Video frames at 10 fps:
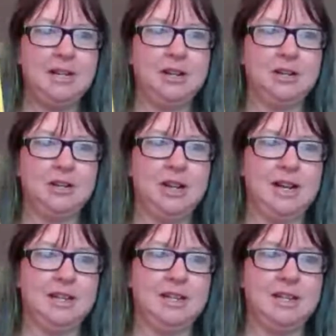Dr.
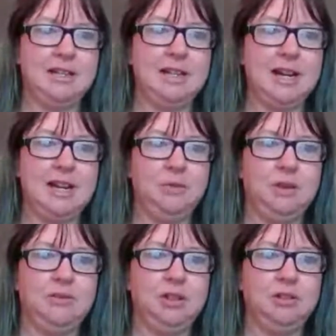Atkins' Diet
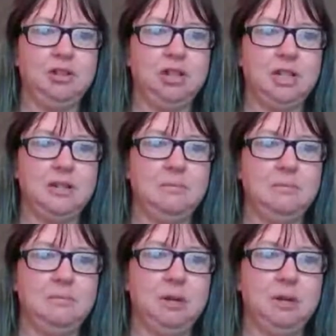Revolution